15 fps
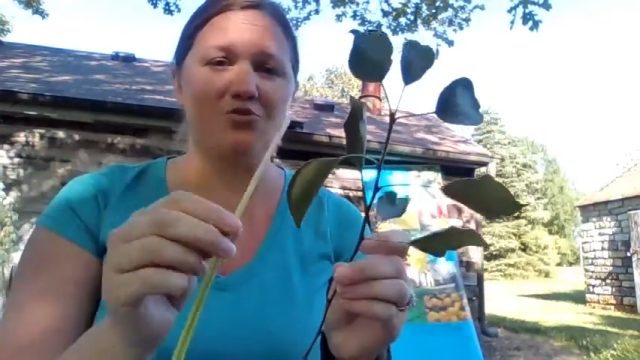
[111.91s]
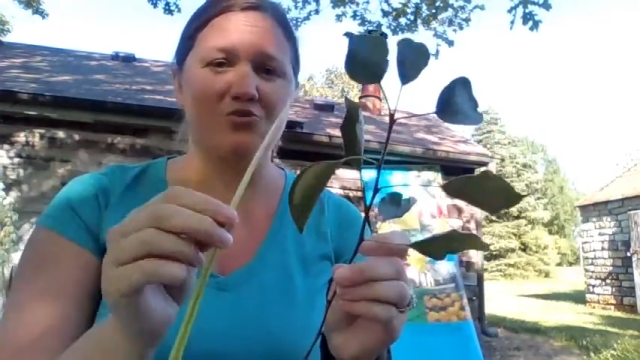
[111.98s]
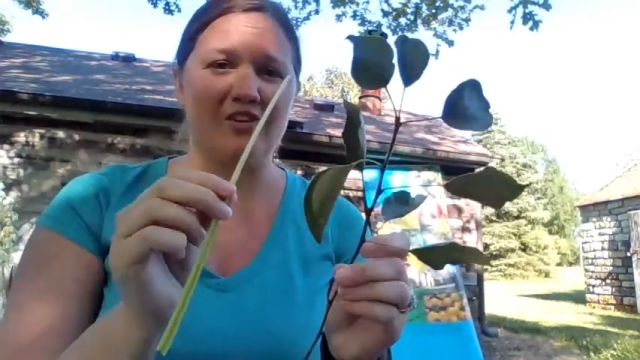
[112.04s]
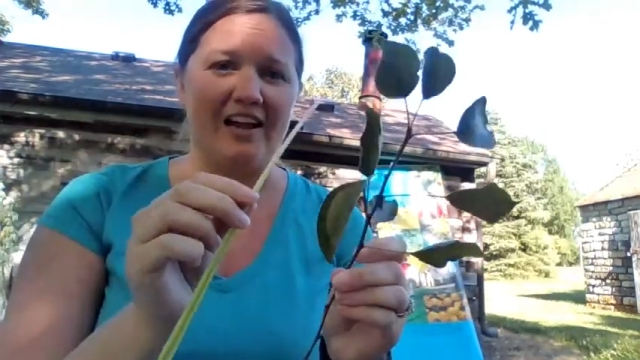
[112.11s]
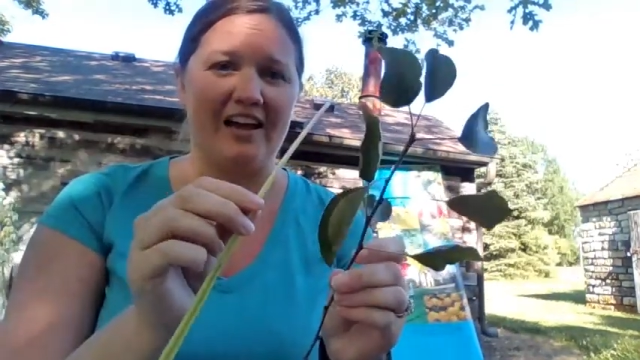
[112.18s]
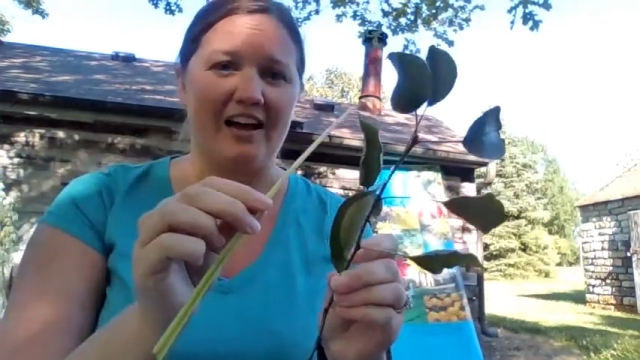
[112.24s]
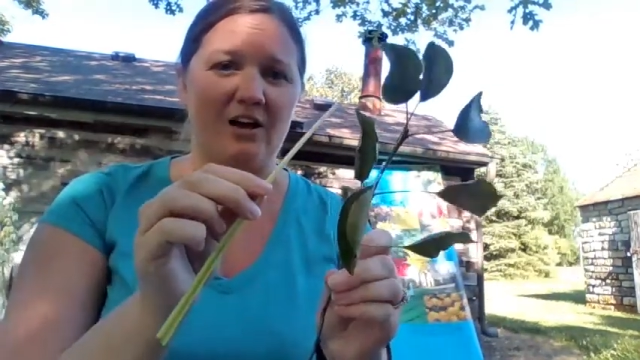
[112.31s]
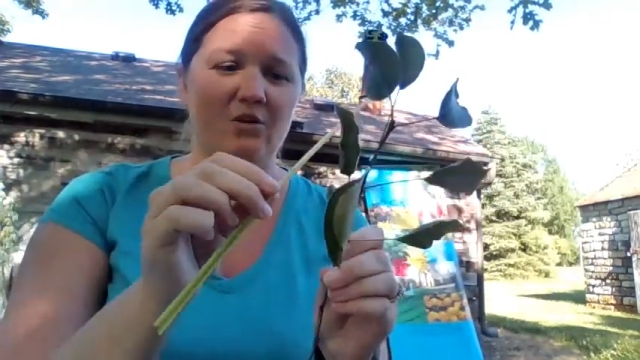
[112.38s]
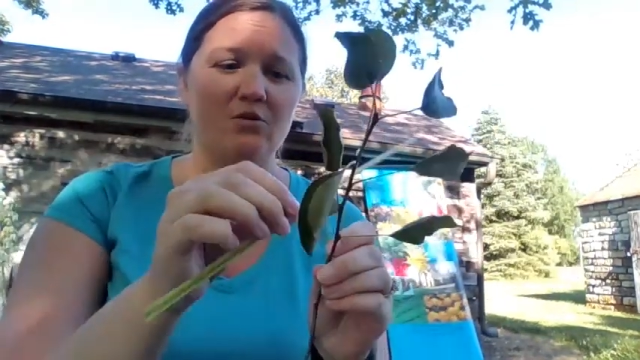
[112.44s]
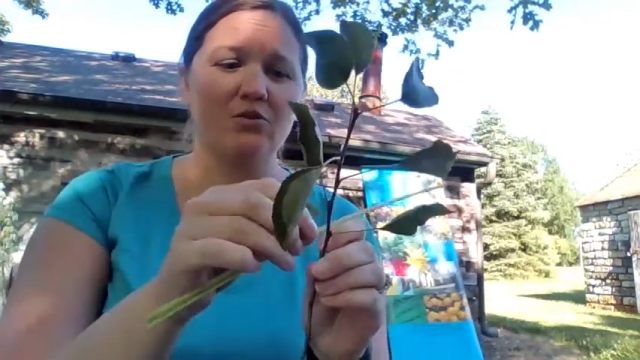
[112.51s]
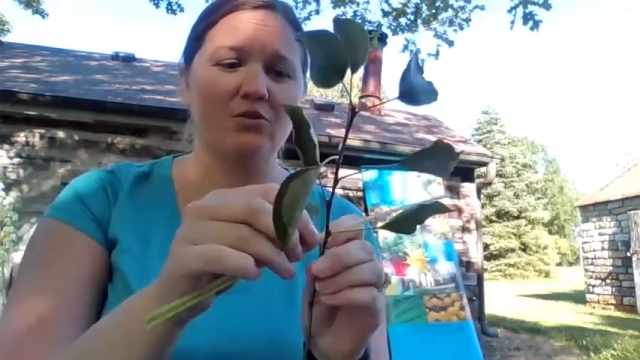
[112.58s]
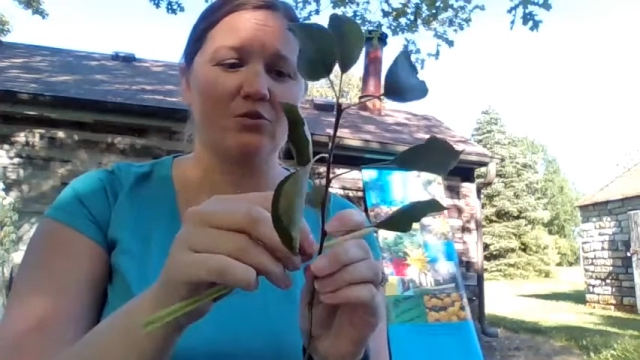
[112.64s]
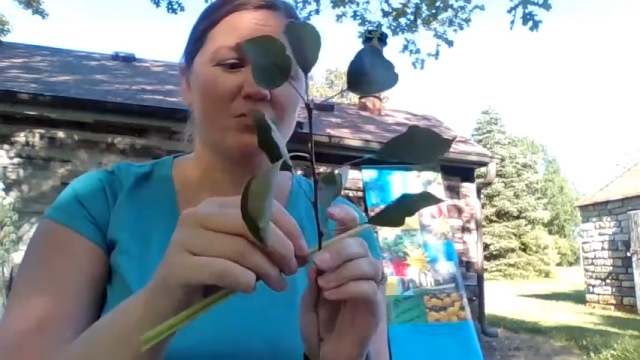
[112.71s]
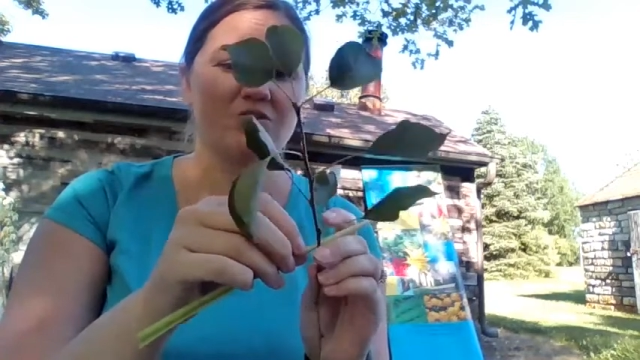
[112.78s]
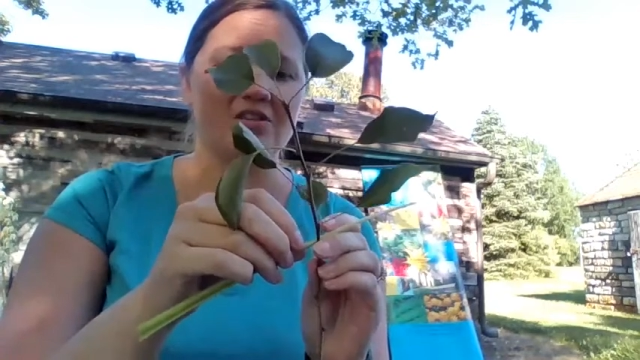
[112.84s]
now
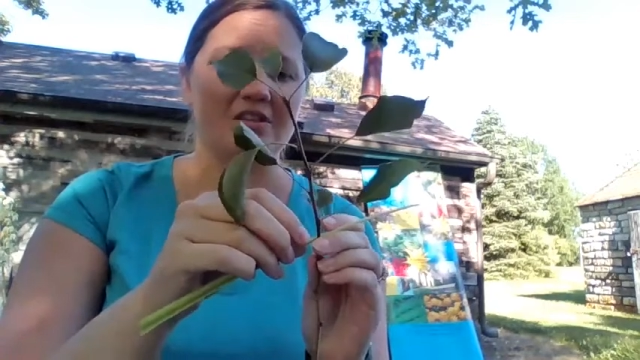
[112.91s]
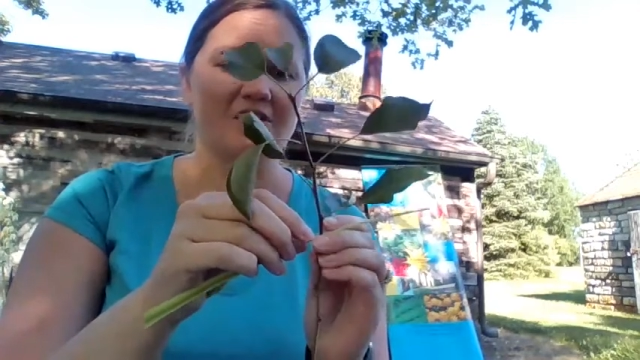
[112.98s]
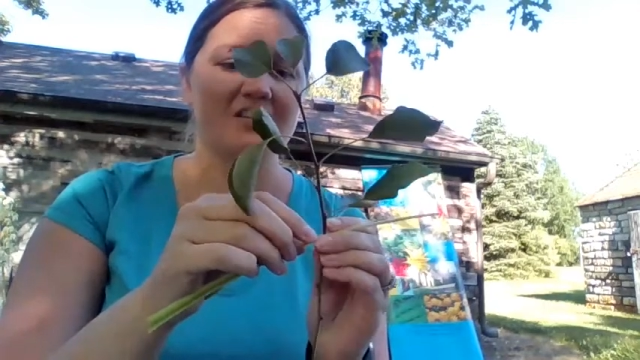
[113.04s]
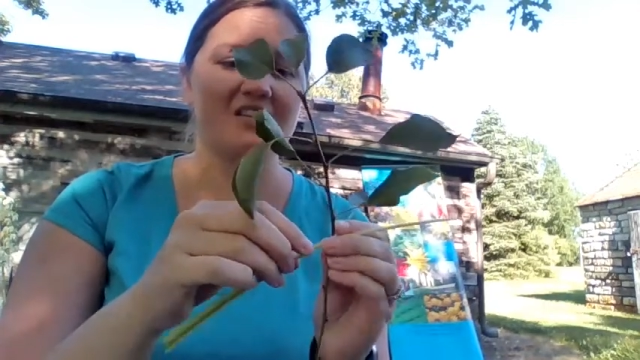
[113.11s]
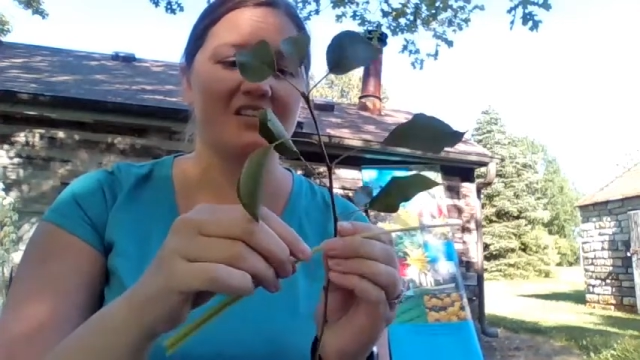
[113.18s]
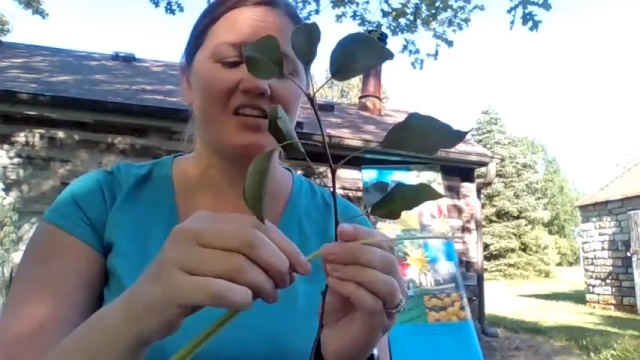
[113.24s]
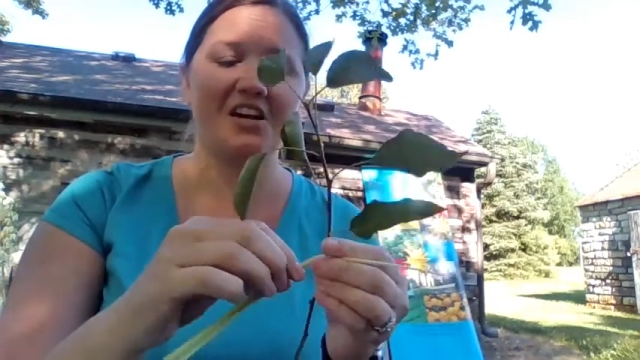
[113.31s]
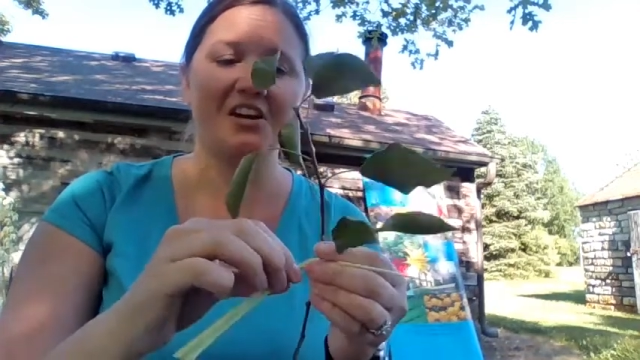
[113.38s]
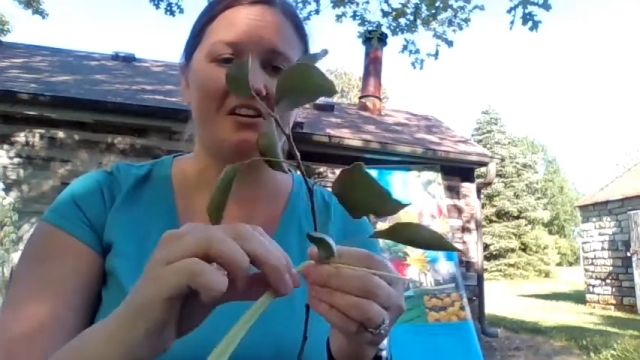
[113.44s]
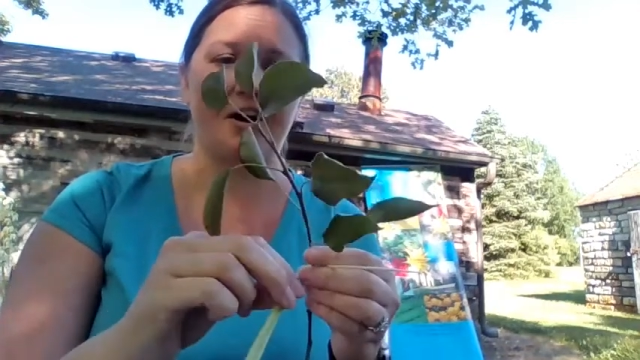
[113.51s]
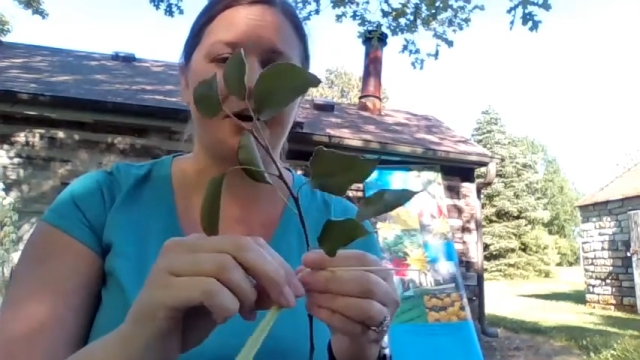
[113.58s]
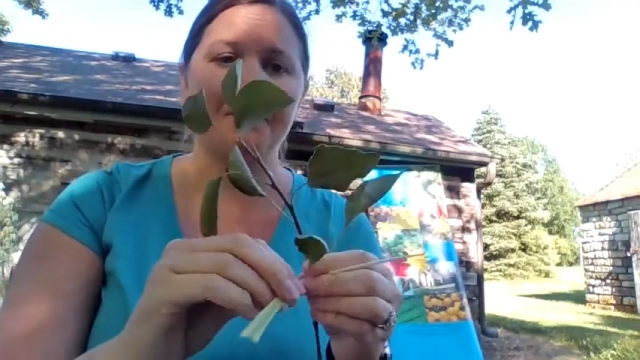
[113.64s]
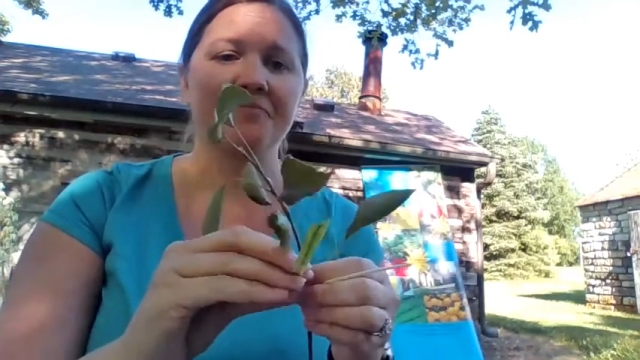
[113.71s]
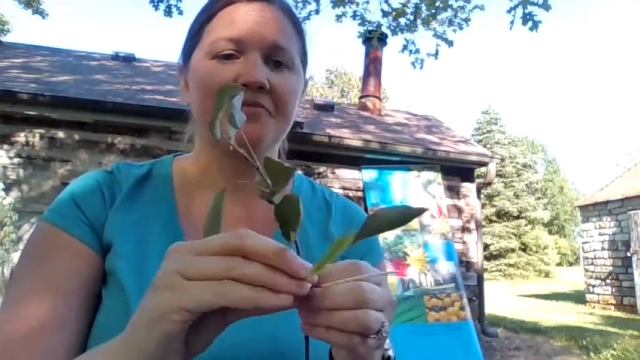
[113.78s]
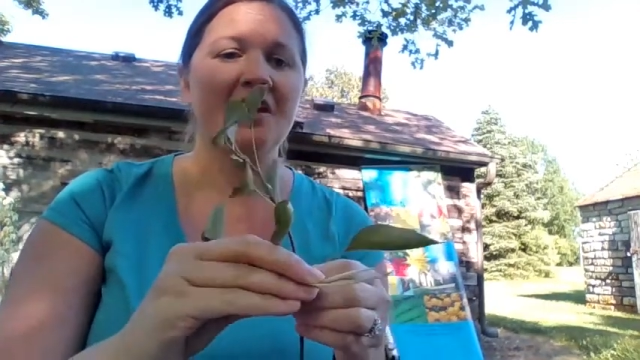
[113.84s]
use this to decorate.